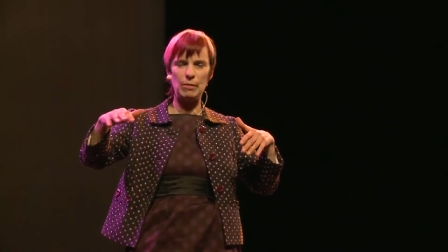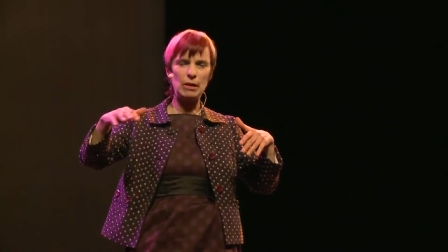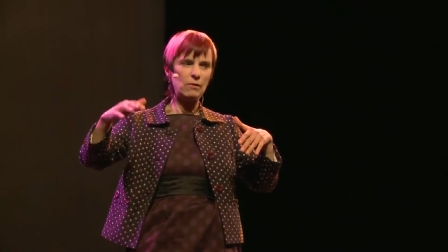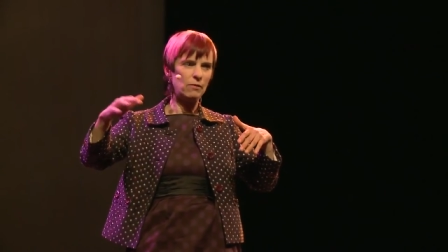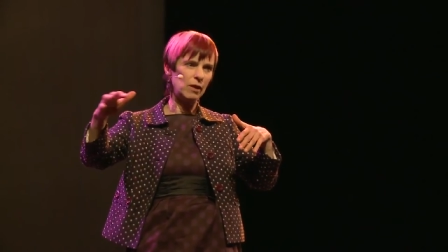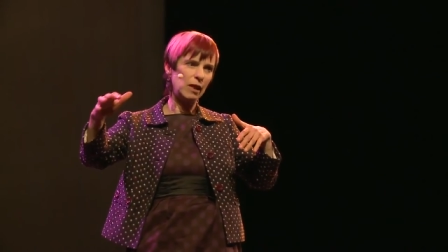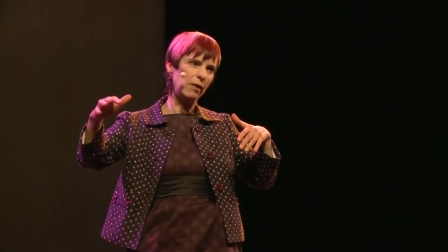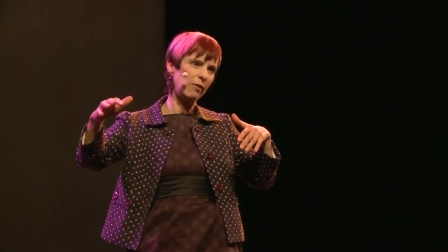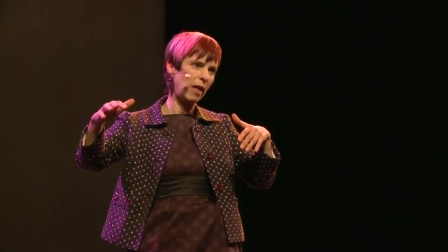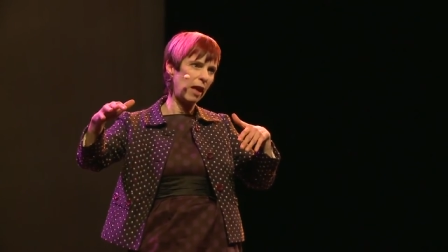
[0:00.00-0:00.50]

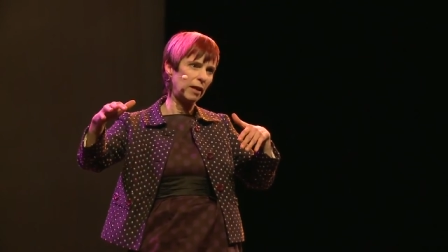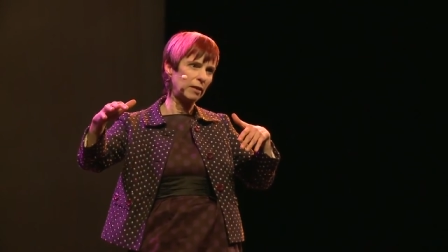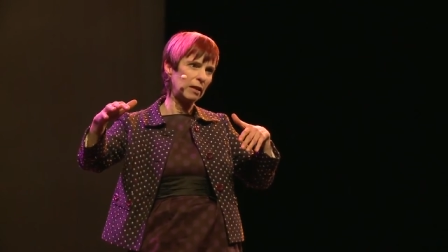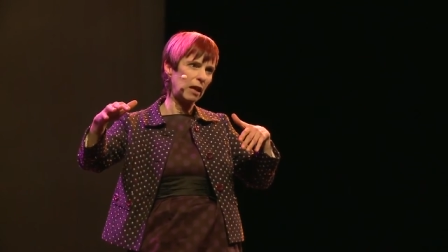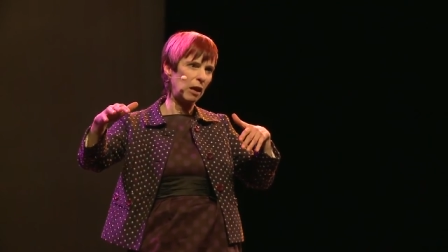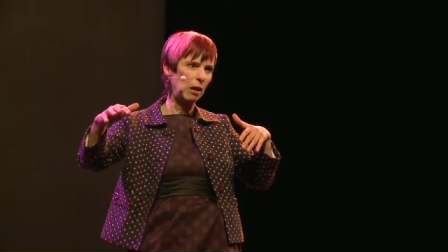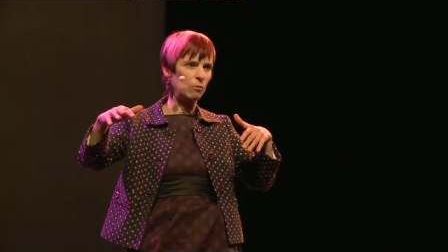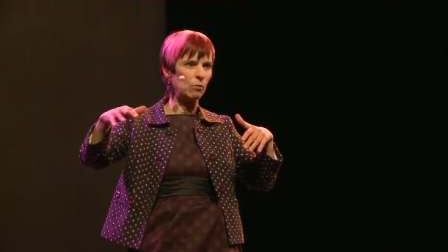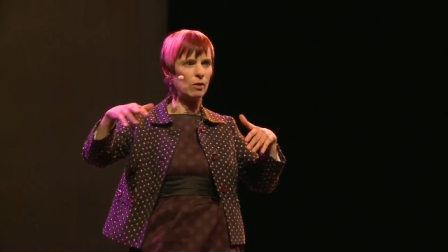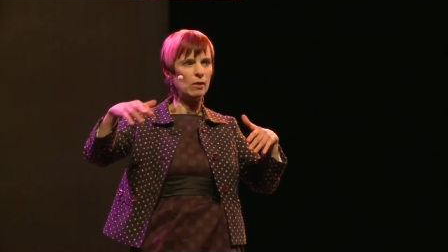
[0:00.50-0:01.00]
even in that
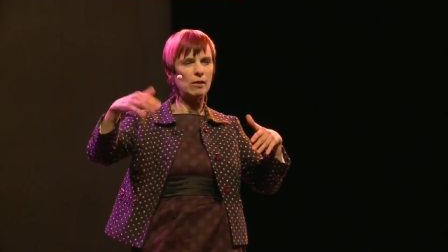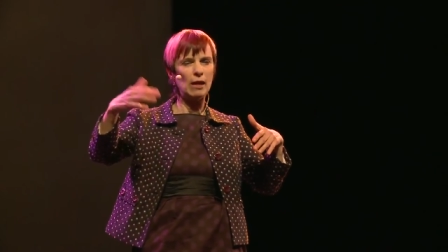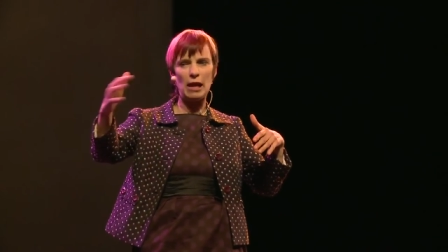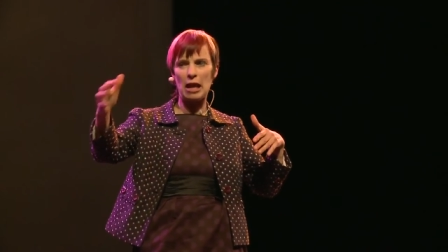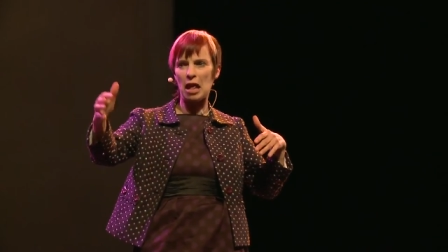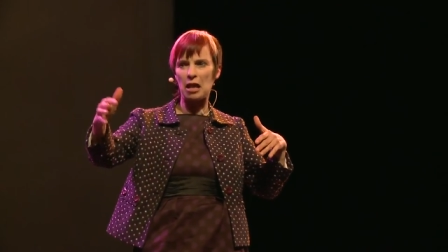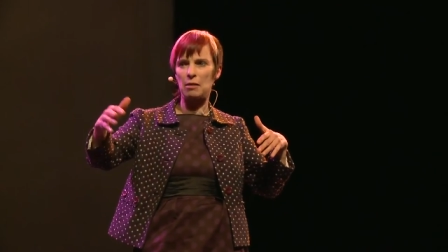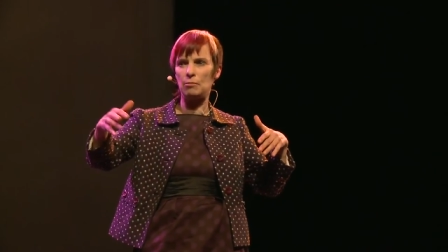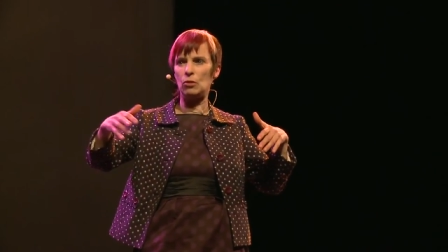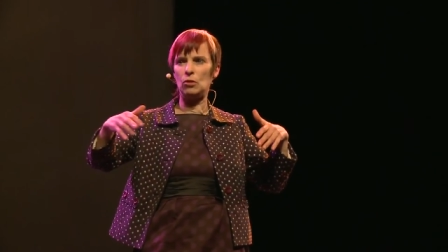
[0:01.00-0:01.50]
time with
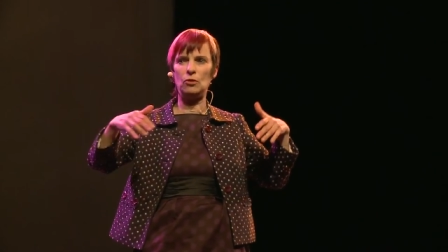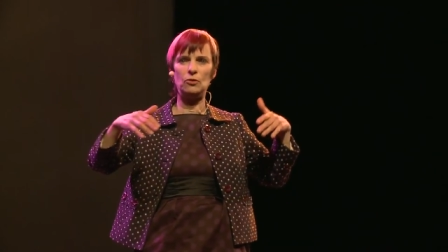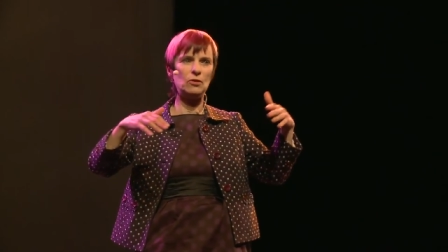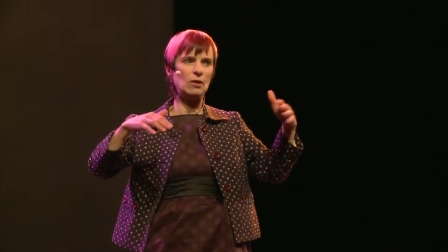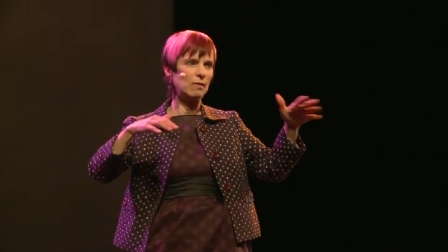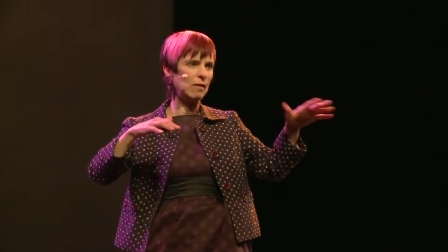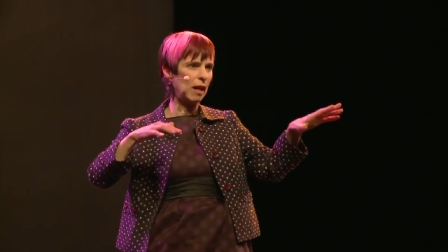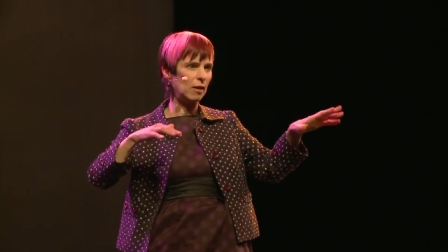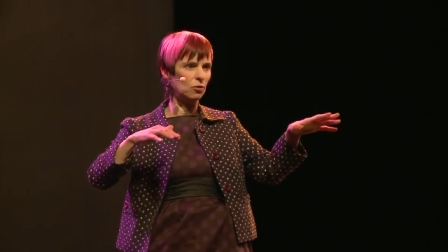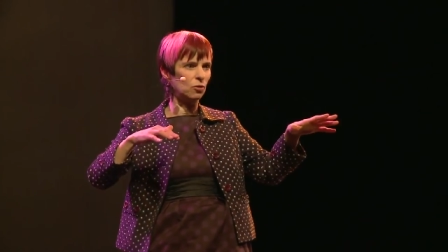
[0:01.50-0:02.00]
animals
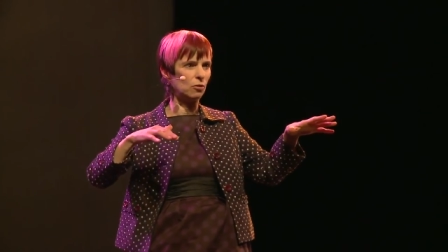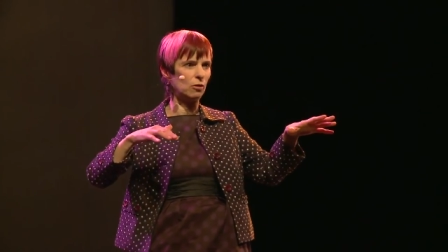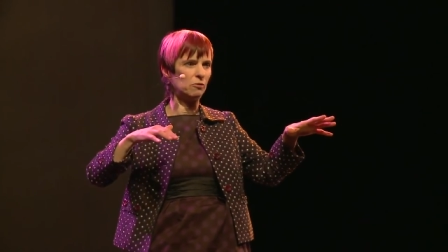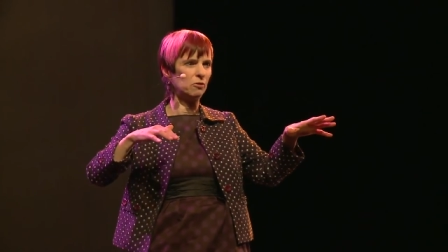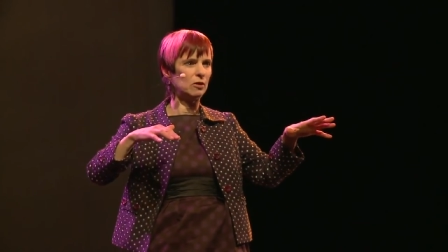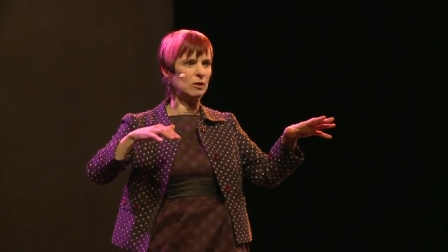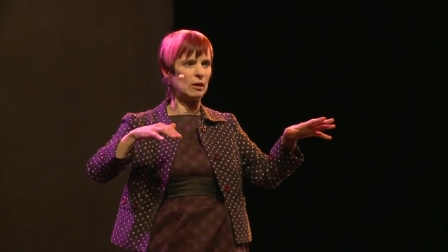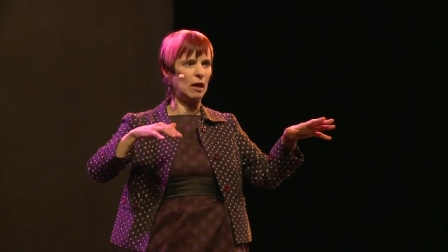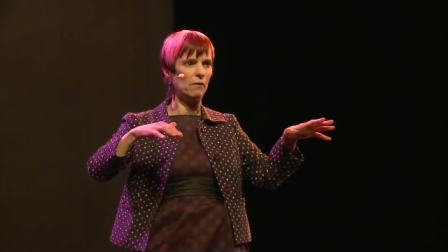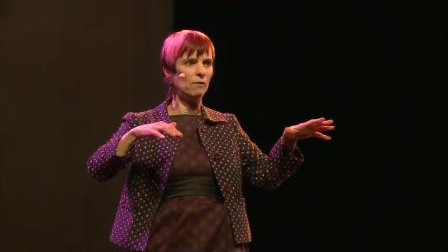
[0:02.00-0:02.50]
and that sort of
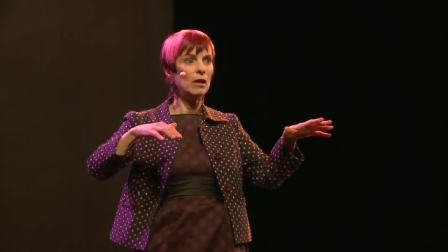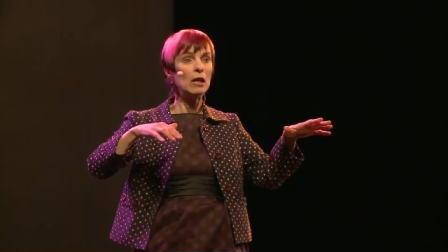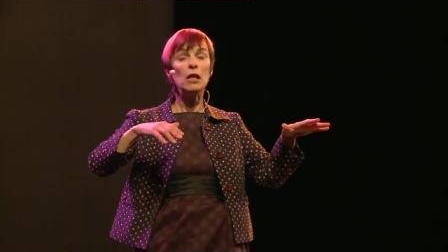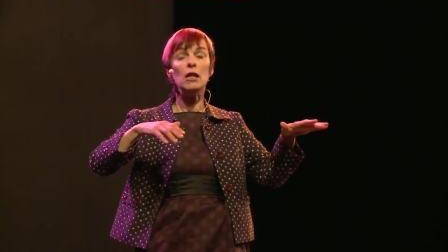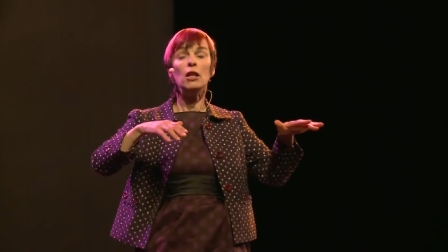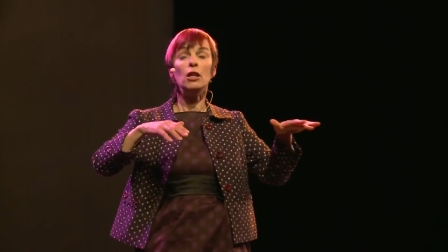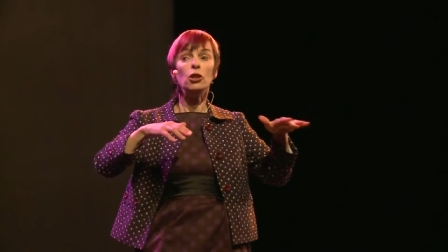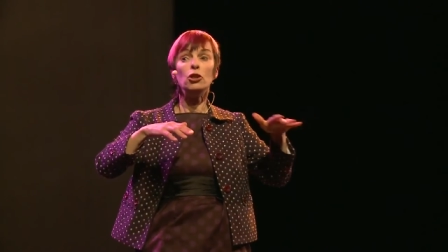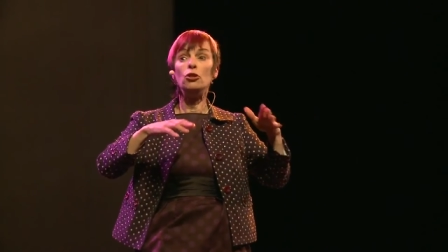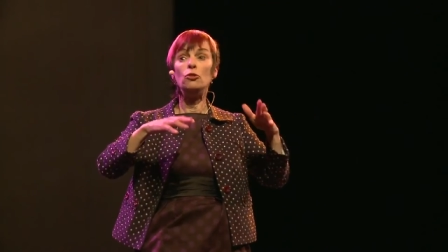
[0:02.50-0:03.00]
stuff,
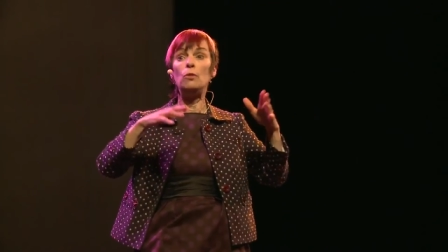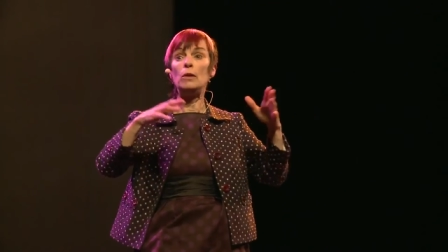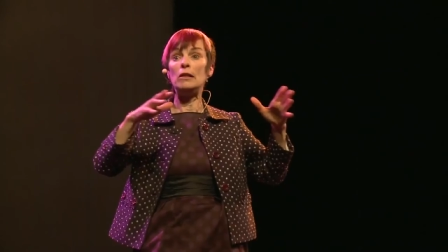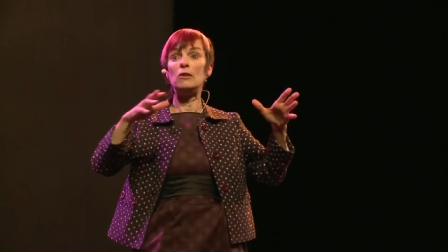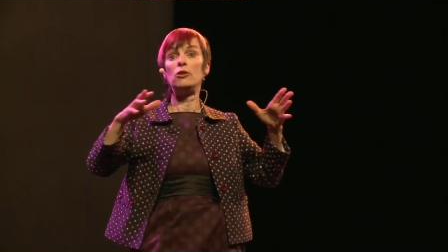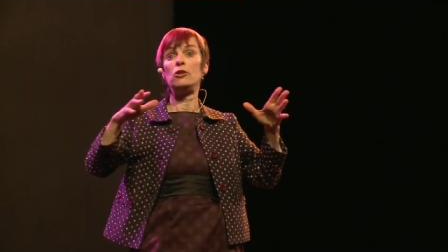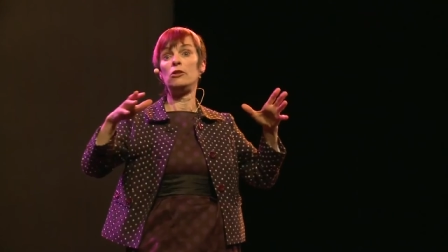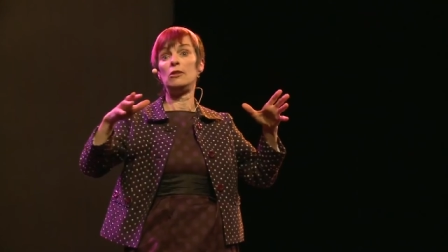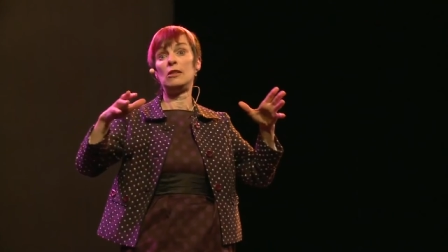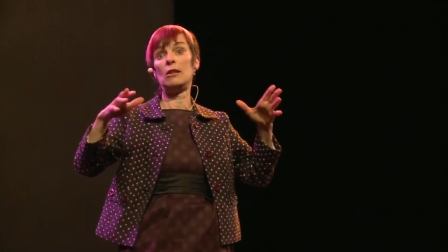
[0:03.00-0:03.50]
you went
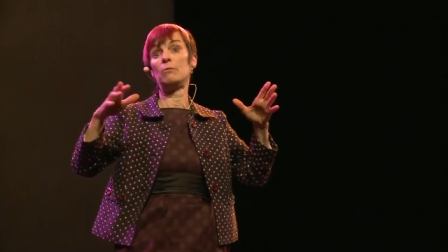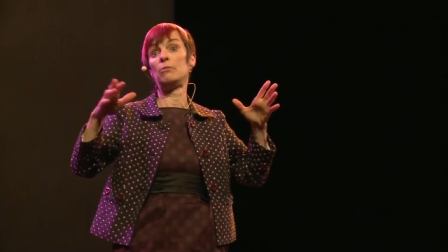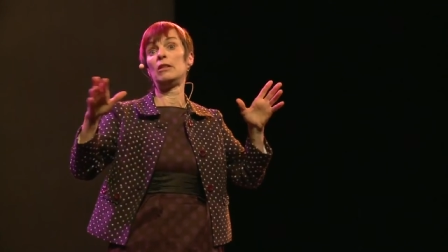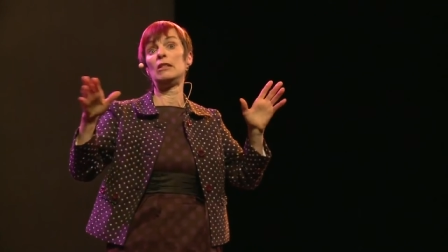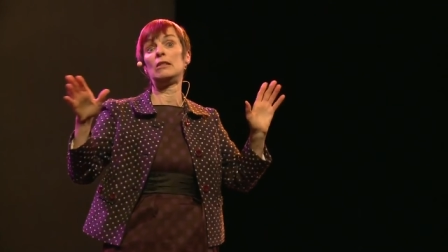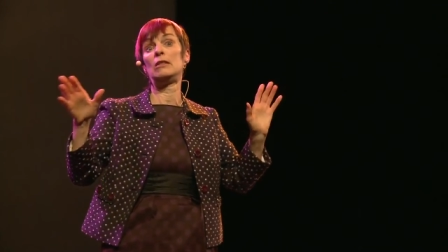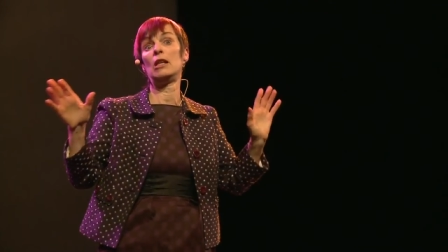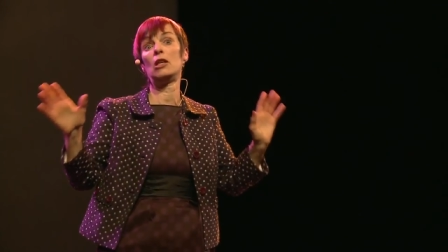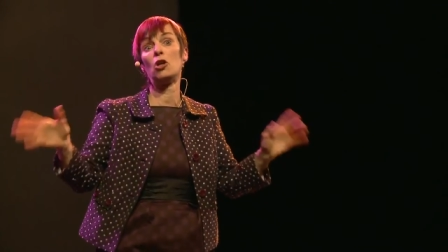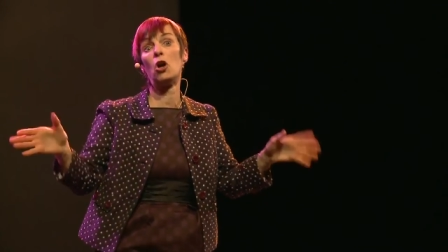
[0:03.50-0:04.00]
to some
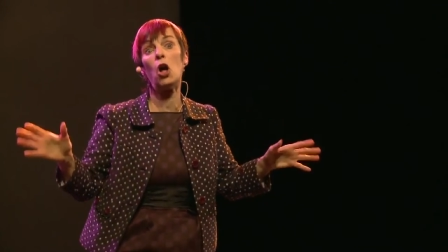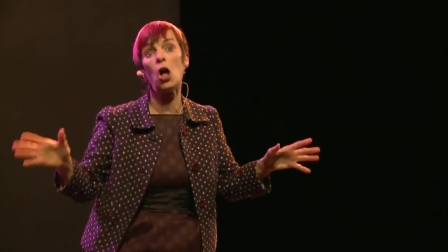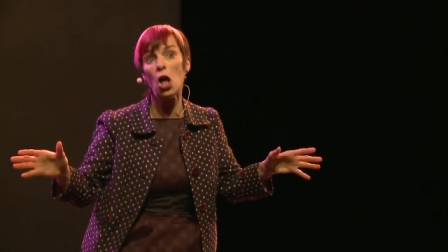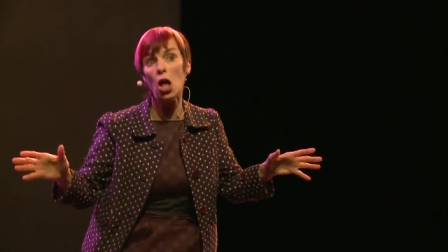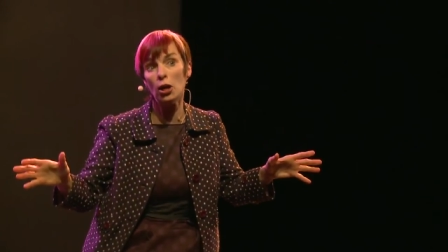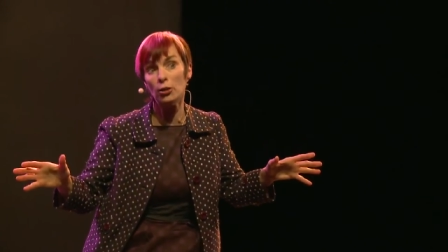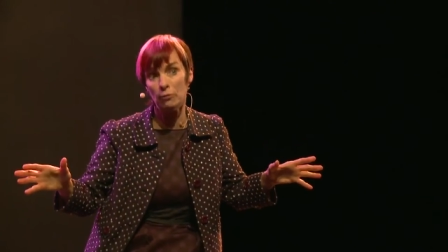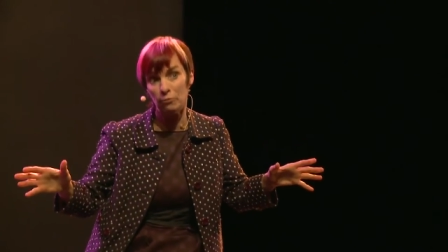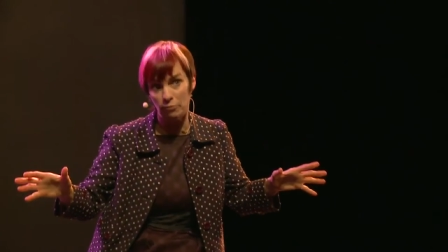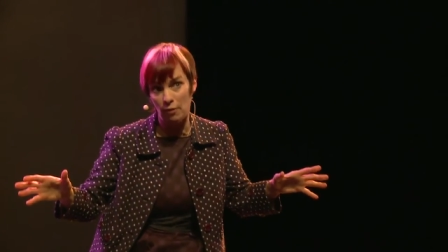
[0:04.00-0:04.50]
place they called a